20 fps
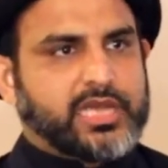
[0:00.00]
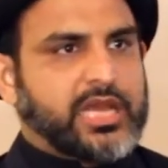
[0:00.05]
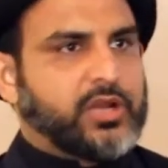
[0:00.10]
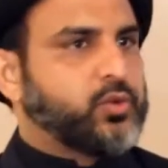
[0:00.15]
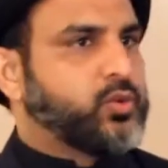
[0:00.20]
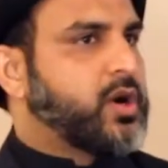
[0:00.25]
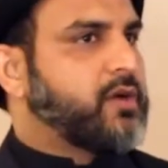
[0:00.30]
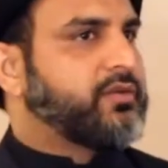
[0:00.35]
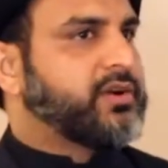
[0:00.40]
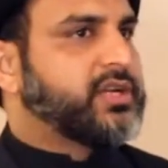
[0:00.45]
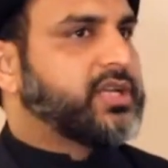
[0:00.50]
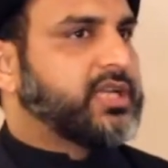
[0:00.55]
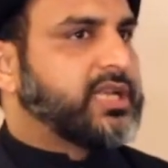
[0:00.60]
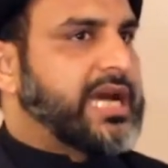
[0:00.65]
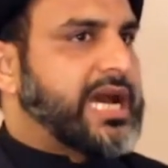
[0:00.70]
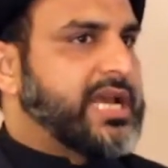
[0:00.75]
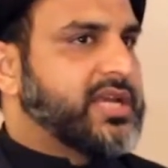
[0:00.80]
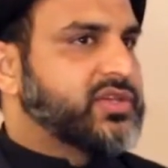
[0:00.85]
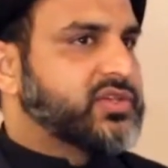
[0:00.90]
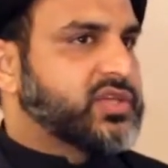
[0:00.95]
And whoever
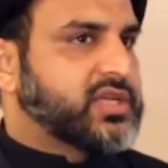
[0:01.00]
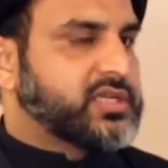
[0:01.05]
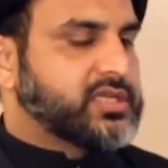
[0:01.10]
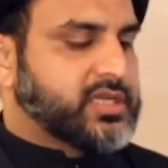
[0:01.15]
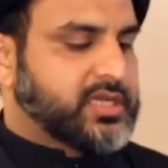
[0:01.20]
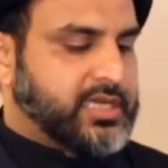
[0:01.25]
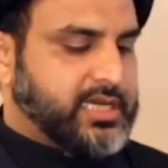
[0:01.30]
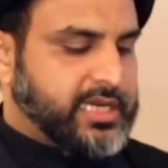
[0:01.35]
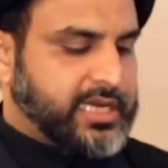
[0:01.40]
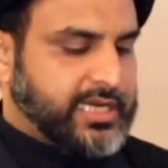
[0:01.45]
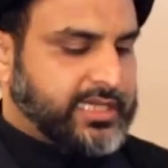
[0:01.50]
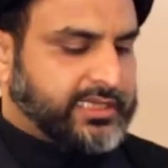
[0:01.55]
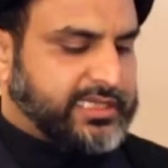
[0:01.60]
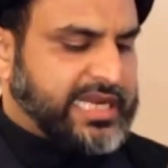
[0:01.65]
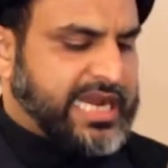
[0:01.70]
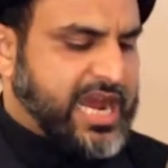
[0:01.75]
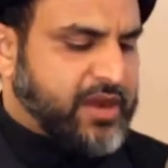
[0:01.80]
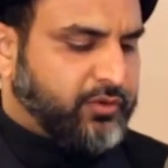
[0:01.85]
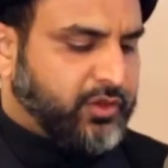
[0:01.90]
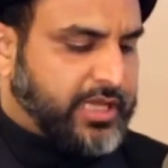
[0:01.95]
denies it,
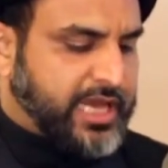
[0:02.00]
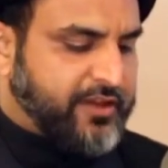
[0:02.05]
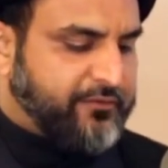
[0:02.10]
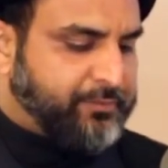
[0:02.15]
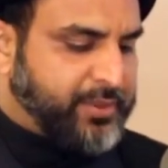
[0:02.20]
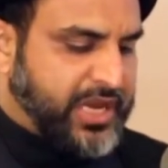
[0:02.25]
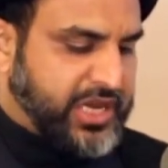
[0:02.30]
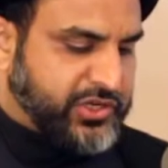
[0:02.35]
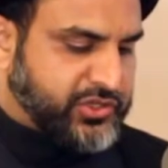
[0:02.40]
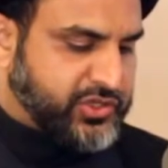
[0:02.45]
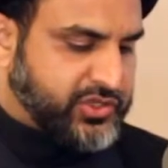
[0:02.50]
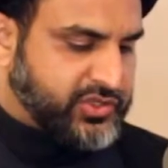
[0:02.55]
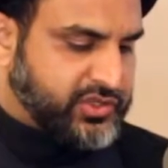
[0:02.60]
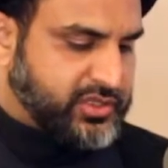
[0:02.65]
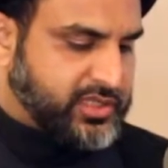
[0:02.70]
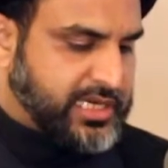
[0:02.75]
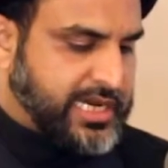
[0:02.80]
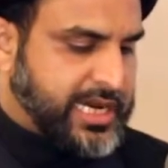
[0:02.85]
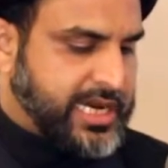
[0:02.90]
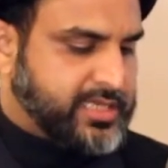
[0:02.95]
then I will have
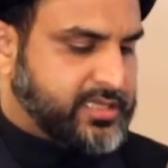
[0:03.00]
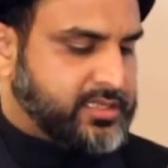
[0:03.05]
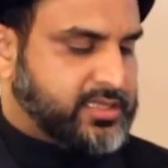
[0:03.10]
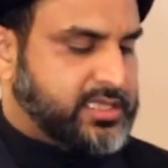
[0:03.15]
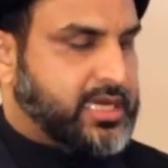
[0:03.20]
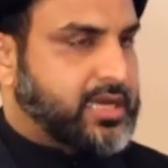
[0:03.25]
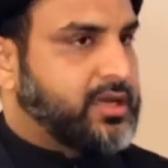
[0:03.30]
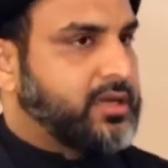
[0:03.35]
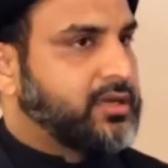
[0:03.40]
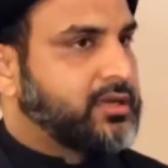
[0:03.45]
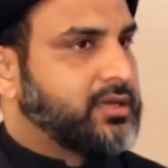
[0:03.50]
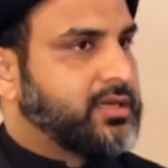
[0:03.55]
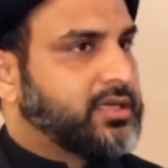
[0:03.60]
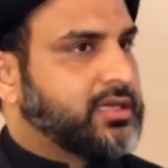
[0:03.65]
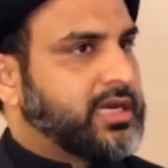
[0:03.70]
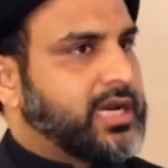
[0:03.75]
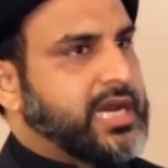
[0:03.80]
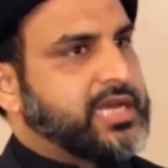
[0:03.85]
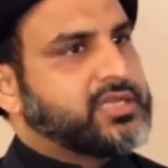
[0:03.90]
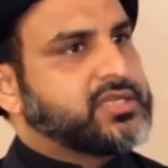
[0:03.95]
patience
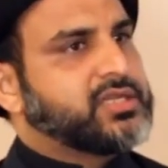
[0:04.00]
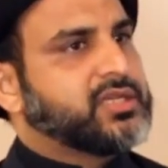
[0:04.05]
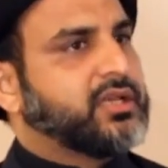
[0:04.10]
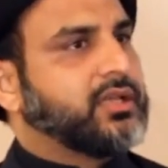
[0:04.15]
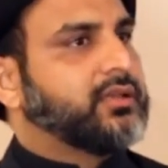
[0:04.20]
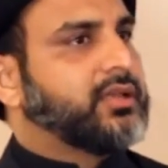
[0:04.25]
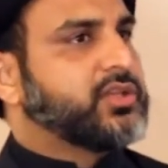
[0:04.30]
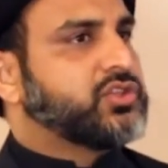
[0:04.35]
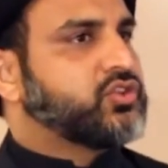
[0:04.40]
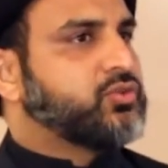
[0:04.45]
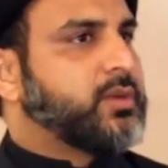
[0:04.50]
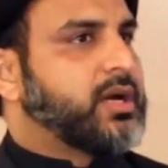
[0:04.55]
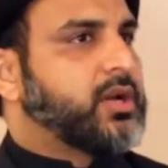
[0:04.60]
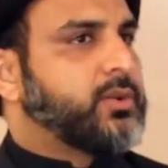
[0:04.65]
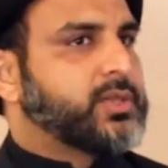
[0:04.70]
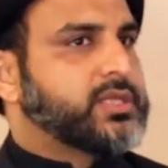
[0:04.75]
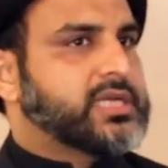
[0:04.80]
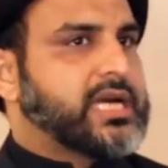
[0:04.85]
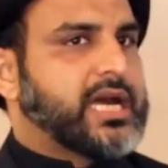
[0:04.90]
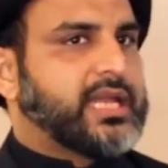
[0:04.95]
until Allah subhanahu
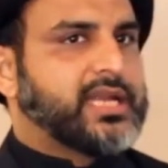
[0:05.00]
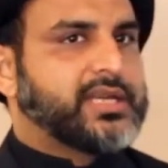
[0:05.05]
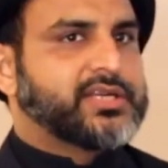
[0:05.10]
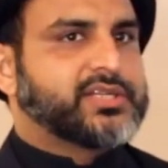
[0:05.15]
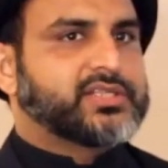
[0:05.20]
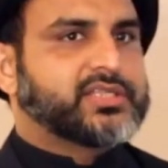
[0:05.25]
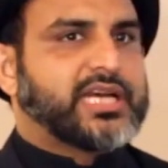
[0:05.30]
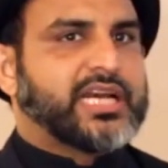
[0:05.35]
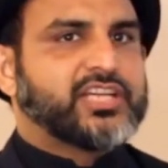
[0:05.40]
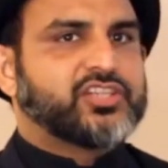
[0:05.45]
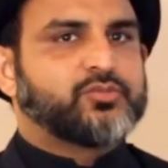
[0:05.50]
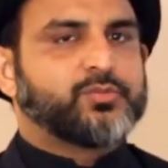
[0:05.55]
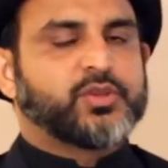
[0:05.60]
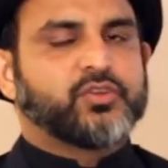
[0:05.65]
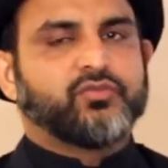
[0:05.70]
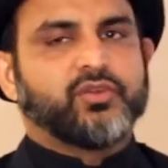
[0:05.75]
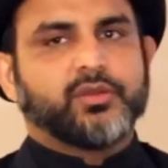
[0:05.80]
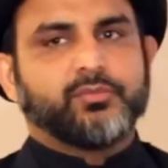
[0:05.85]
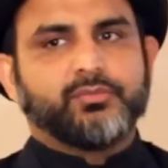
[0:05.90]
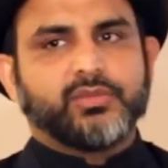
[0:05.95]
wa ta'ala decides
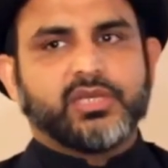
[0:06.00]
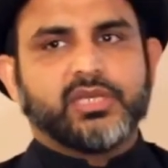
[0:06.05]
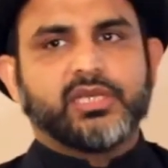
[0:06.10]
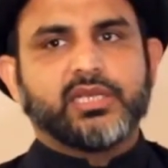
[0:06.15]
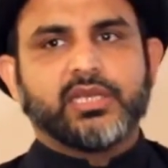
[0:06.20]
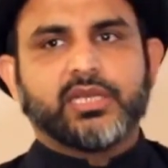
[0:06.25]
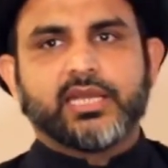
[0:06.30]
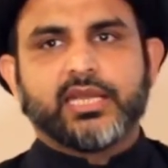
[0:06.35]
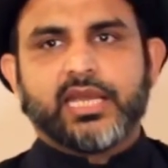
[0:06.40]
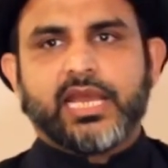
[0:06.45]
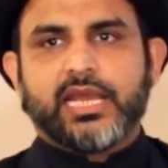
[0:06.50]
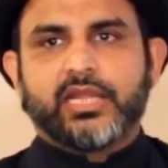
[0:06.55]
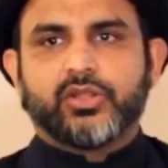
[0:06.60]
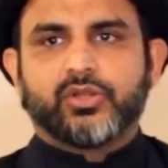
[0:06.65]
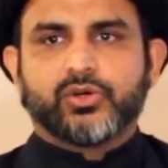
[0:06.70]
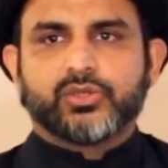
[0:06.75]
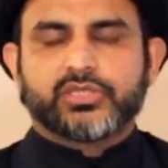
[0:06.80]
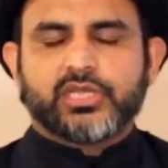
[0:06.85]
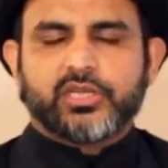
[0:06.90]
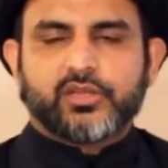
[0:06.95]
between me and
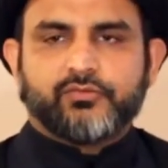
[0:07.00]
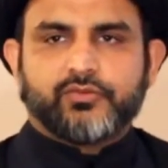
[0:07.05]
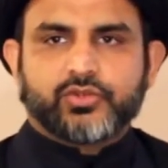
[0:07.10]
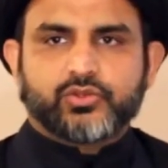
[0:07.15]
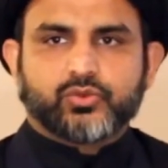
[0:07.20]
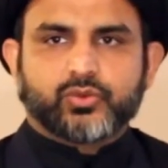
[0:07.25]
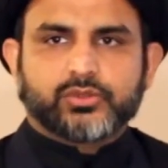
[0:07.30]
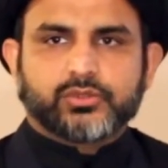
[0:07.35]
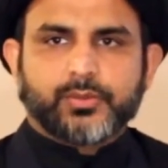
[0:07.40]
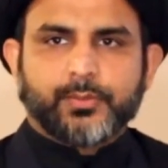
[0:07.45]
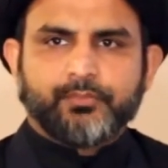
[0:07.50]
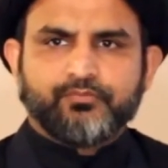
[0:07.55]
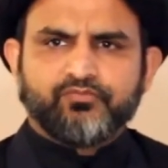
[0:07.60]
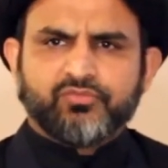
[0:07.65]
those individuals.